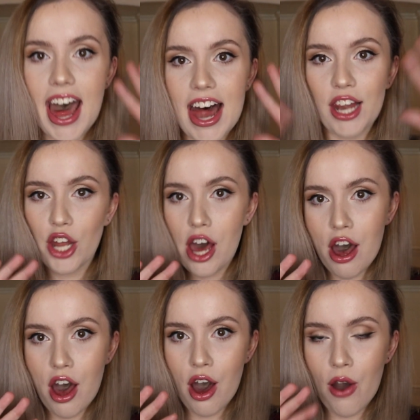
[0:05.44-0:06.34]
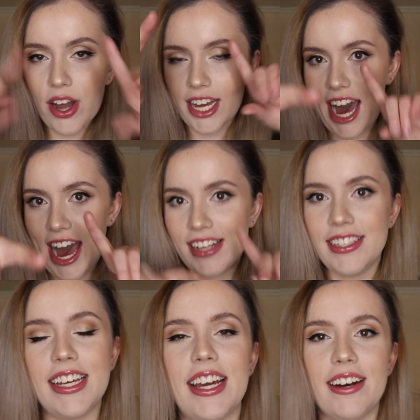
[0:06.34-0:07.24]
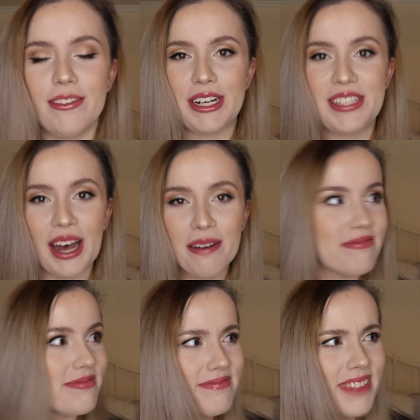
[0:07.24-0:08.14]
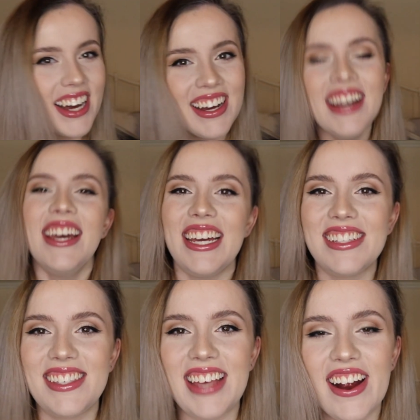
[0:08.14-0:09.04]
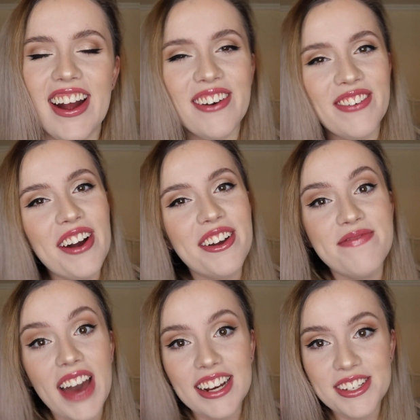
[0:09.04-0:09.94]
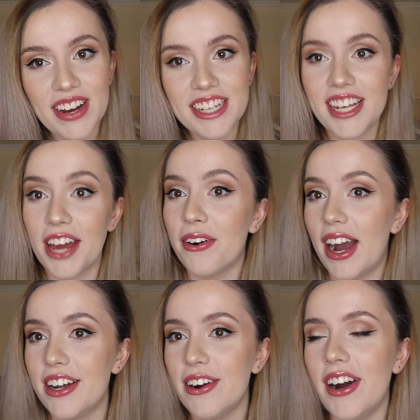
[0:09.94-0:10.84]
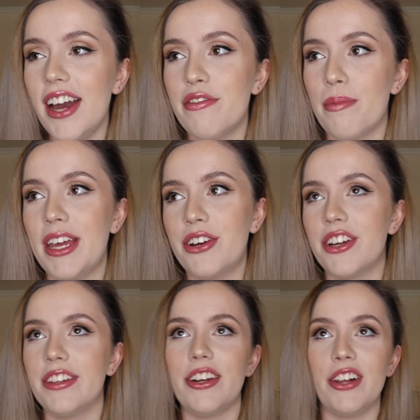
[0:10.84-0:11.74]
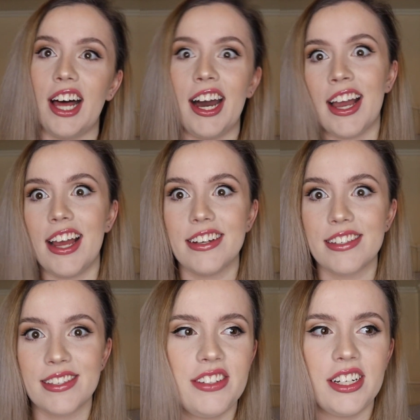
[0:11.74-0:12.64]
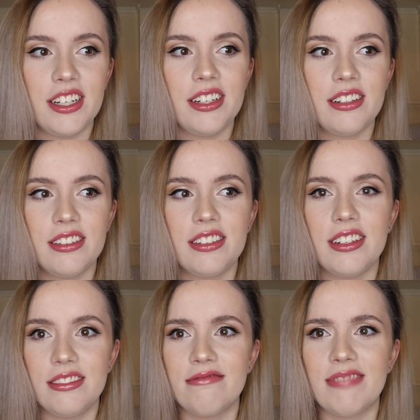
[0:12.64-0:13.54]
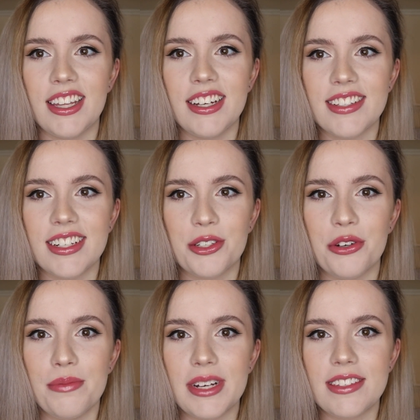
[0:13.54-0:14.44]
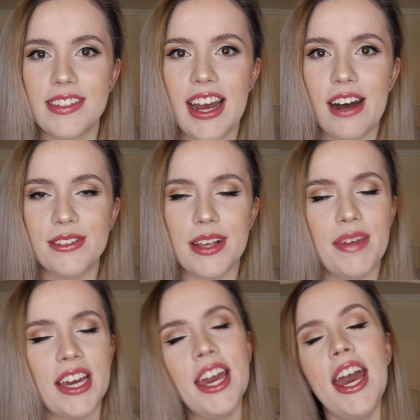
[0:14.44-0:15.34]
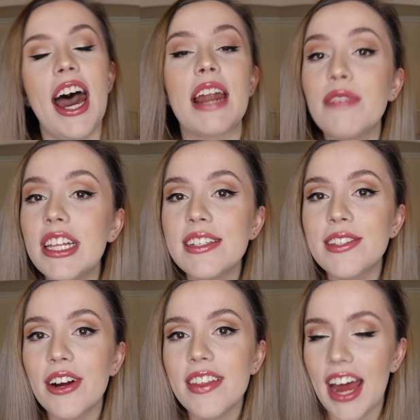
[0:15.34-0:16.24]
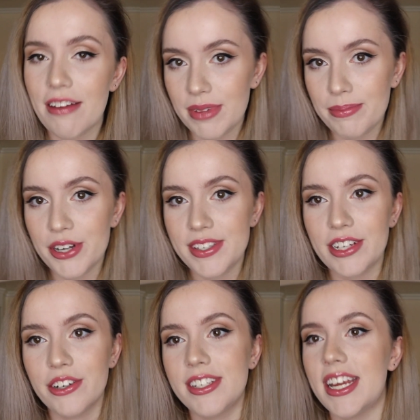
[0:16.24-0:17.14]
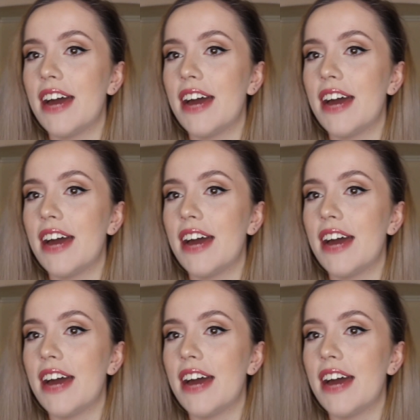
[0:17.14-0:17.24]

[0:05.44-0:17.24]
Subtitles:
Hello guys, what's up? It's Sarah. Welcome back to my channel. I know I've been on a little hiatus for I think it's like 2 months now or something, and I'm really sorry that I haven't been posting content.